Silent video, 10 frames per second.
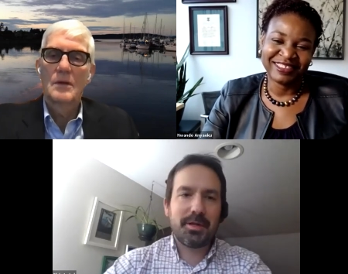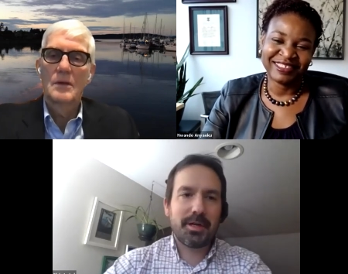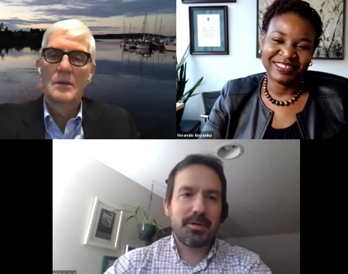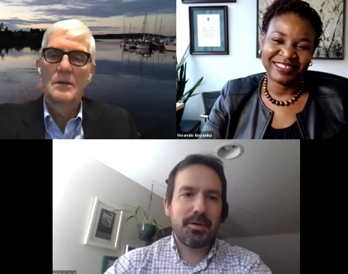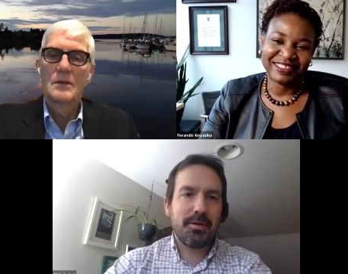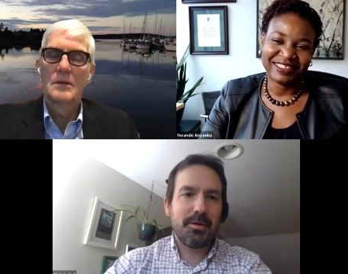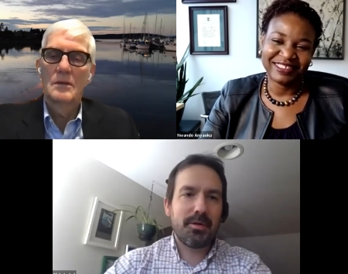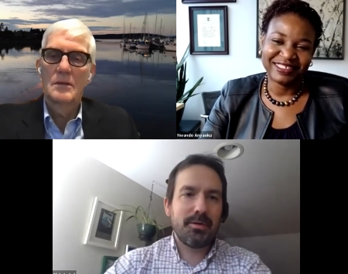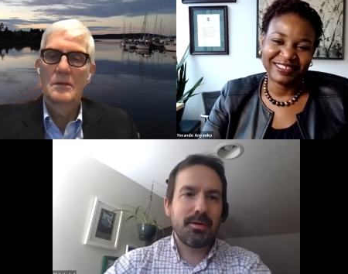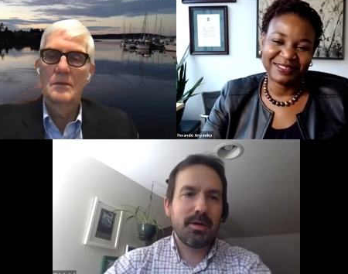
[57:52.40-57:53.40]
Speaker 1: there, Dr.
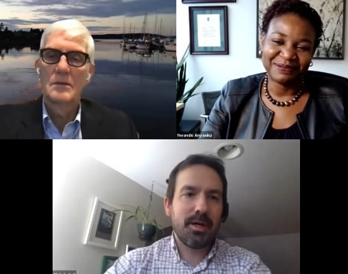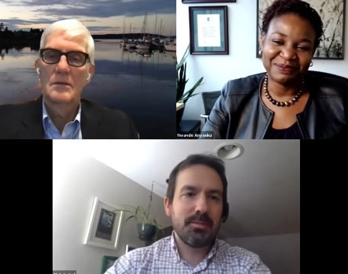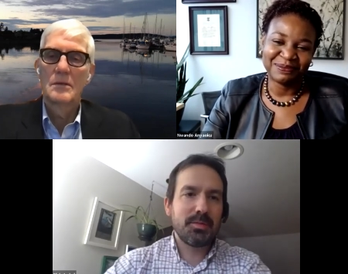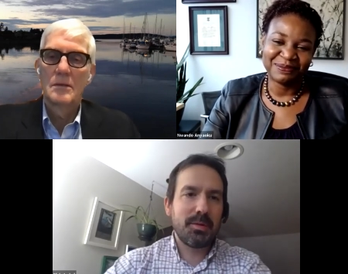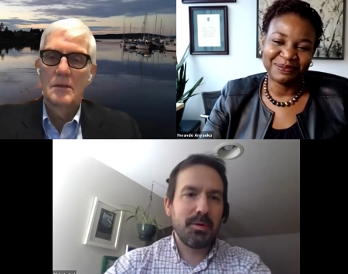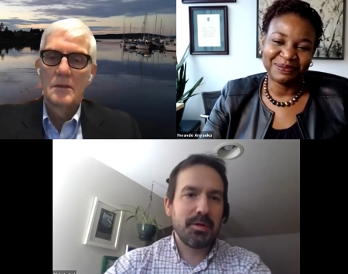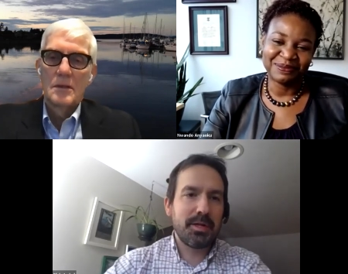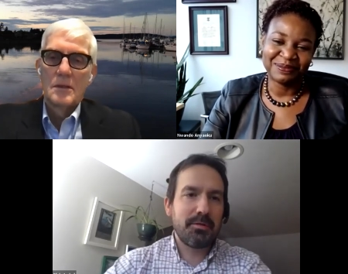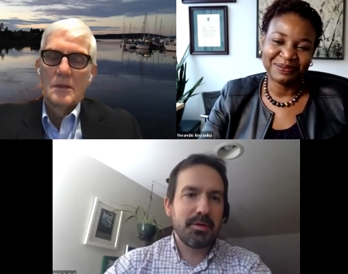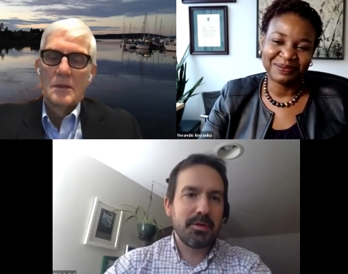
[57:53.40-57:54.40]
Anyaoku. Um, so I won't
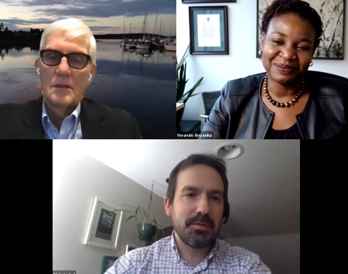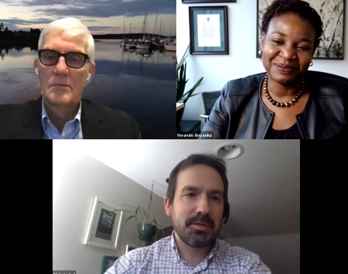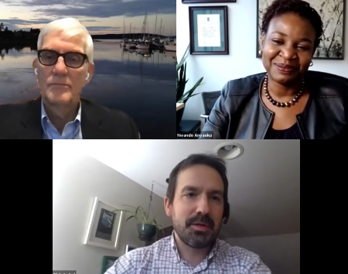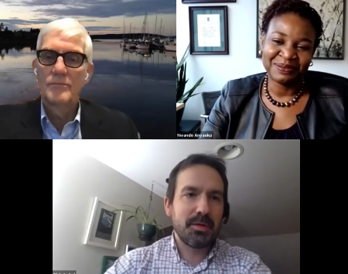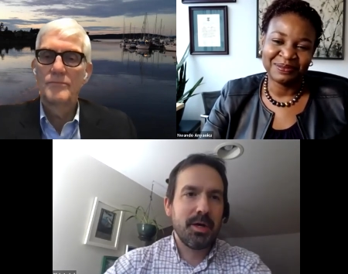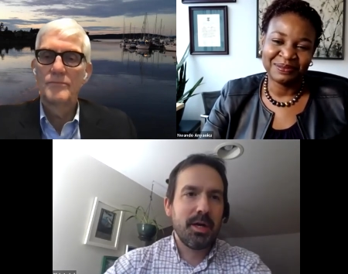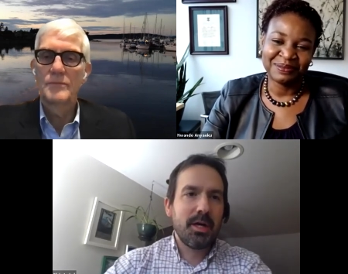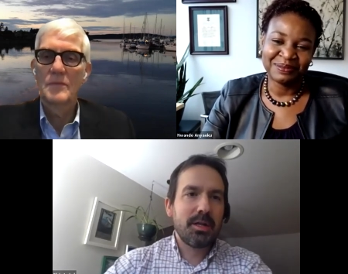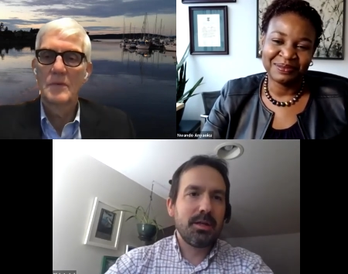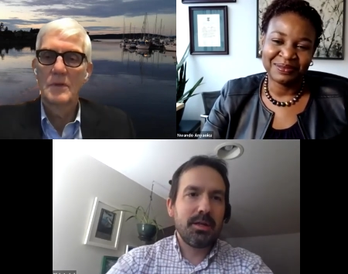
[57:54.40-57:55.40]
endeavor to do so.
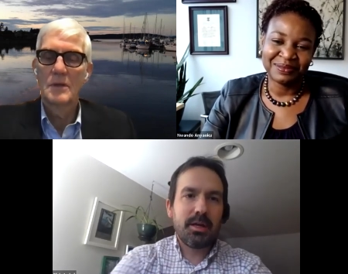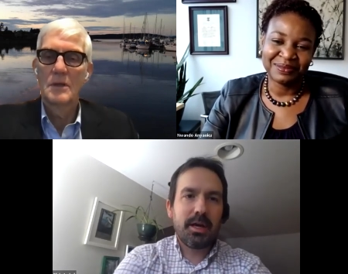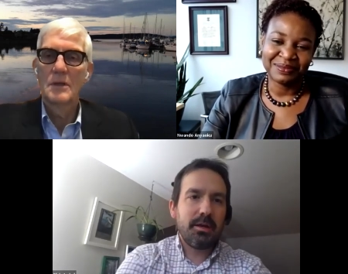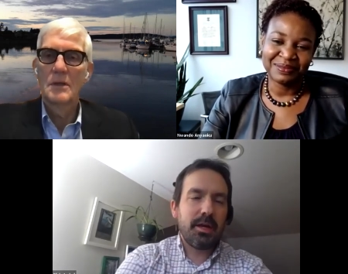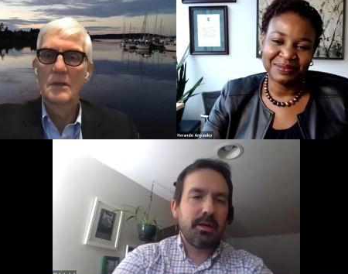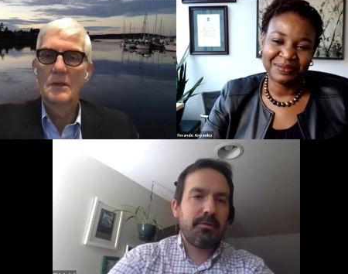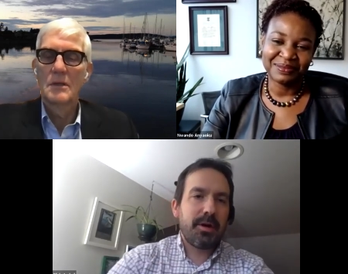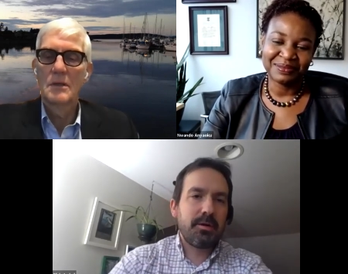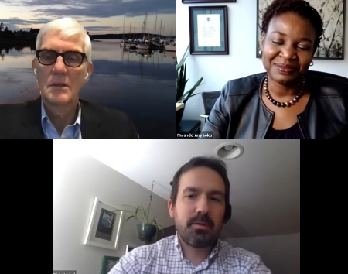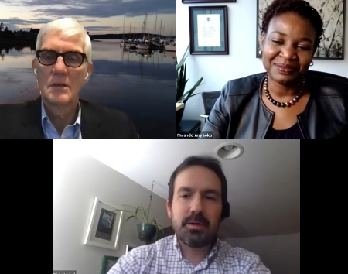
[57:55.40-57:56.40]
Lee, any any
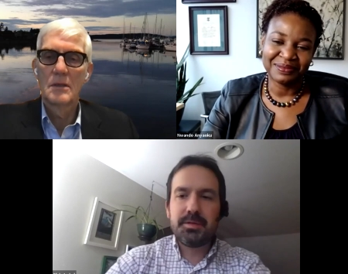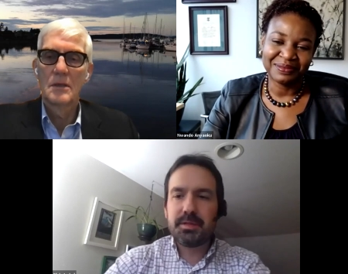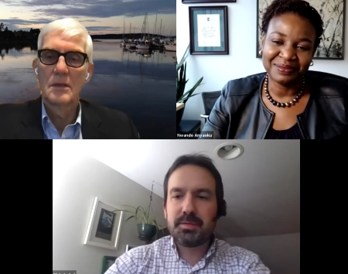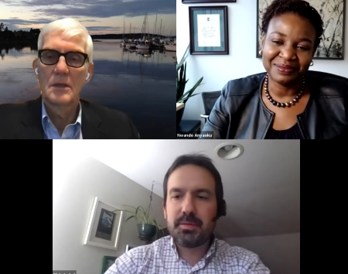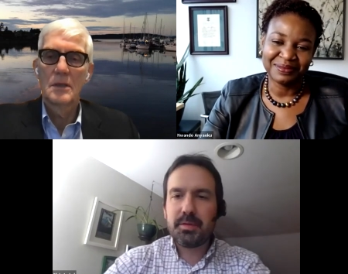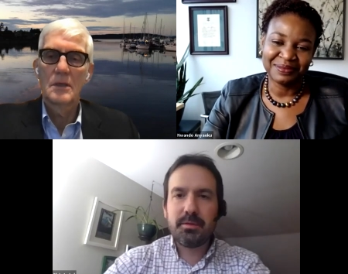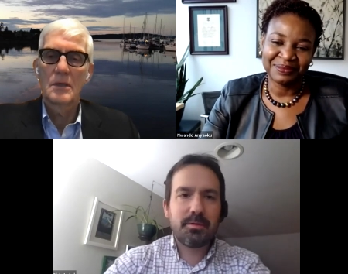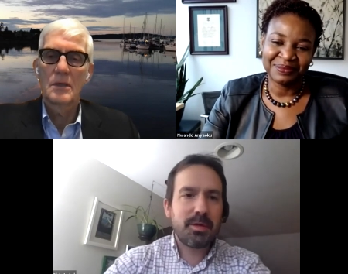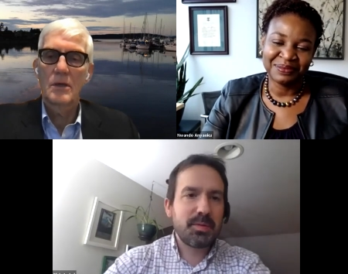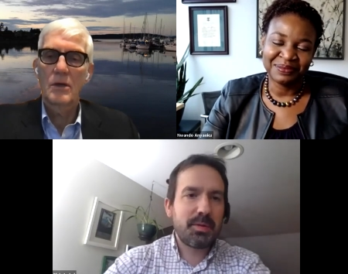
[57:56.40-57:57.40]
final words as we
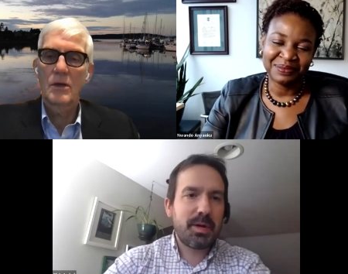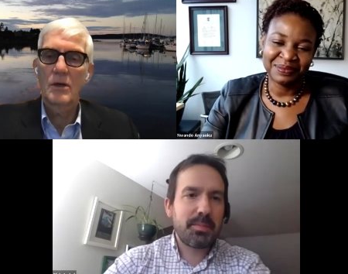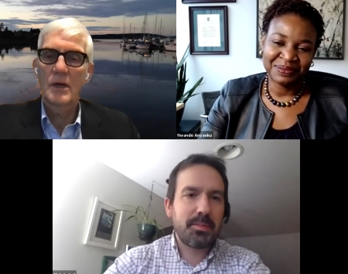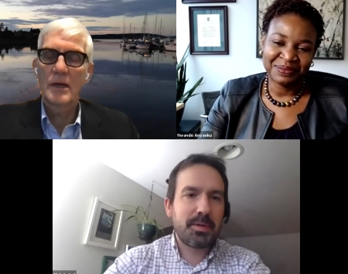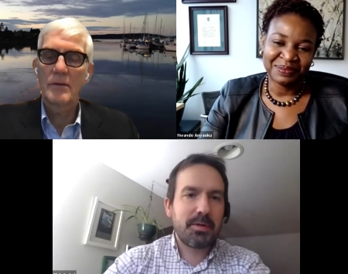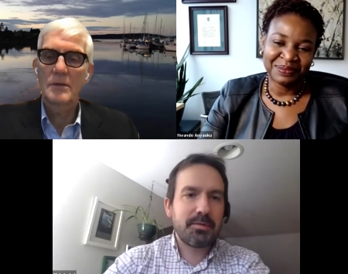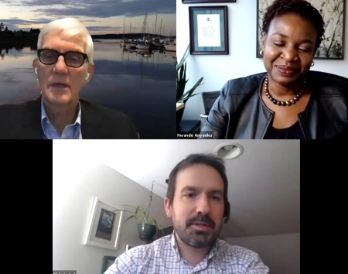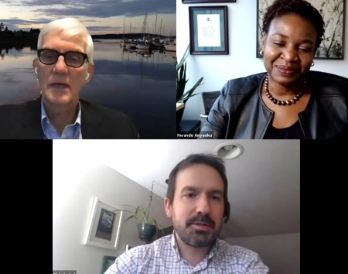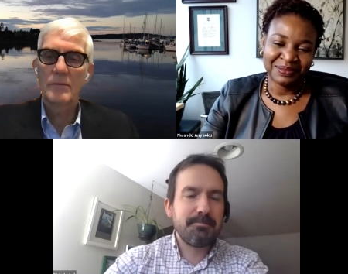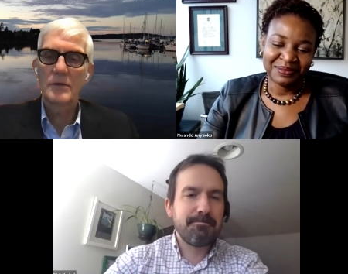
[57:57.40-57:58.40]
as we wrap no, up? I
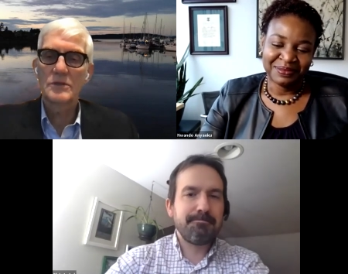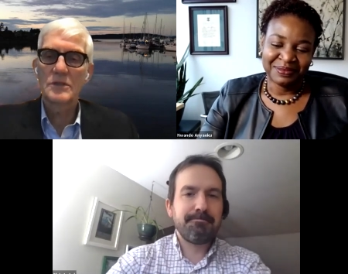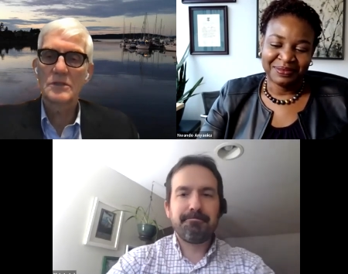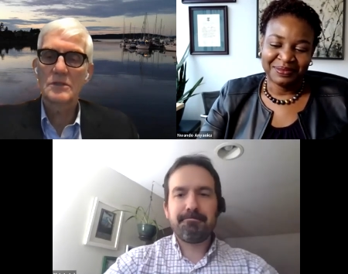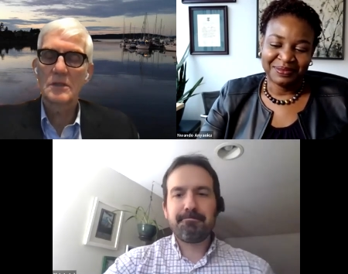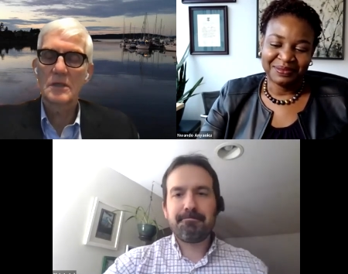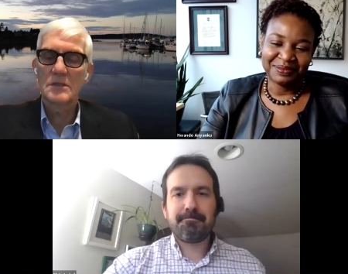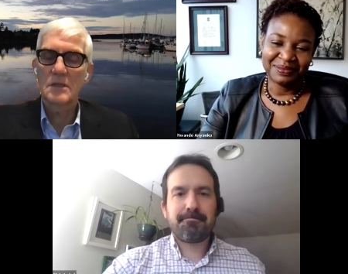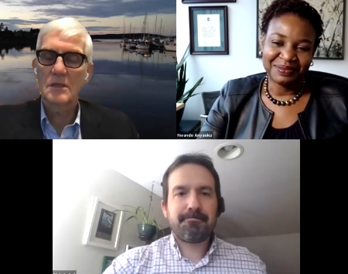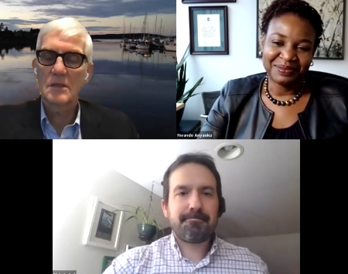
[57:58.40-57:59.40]
would
Speaker 2: I would just
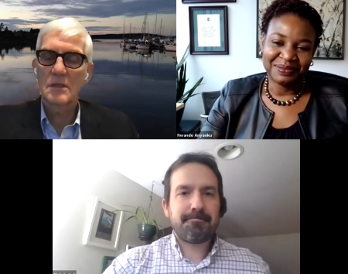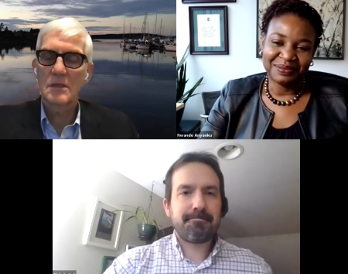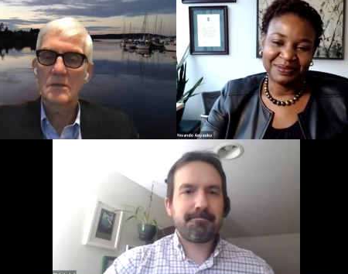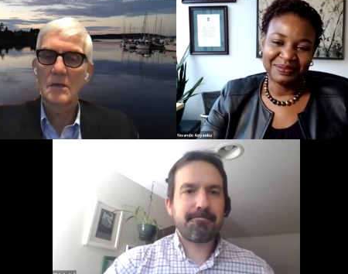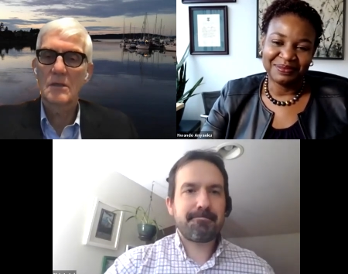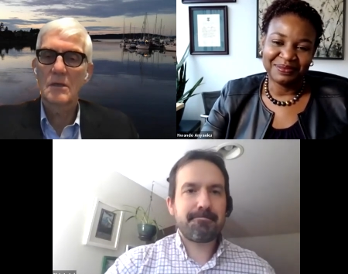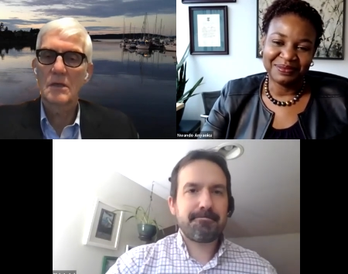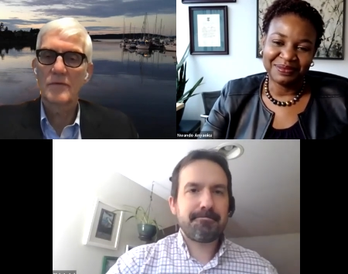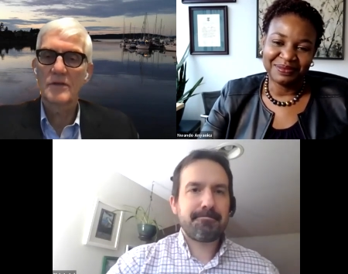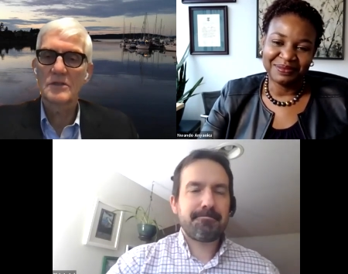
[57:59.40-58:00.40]
uh, call
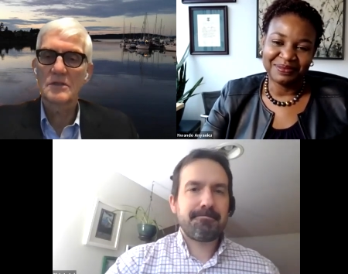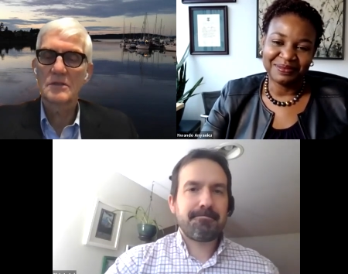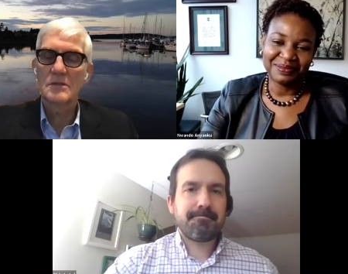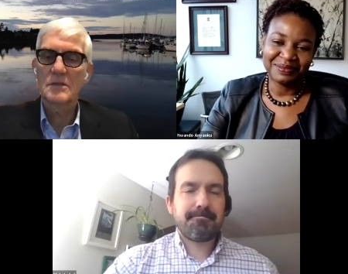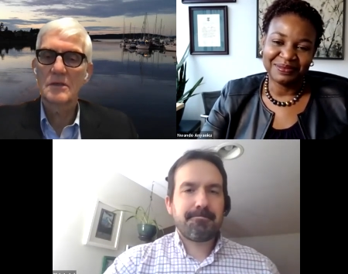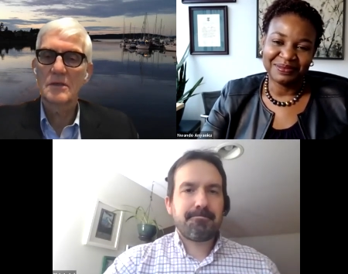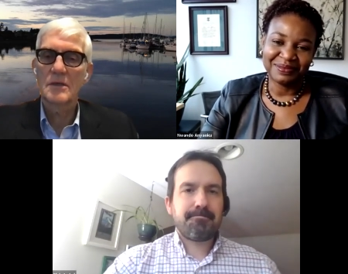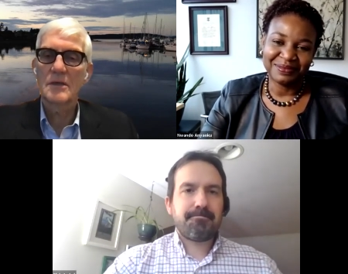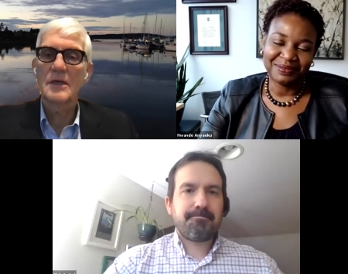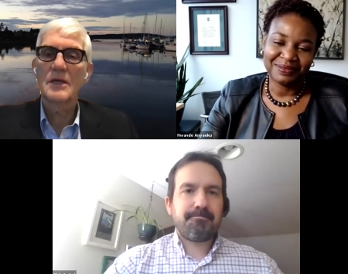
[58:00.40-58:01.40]
on all of us to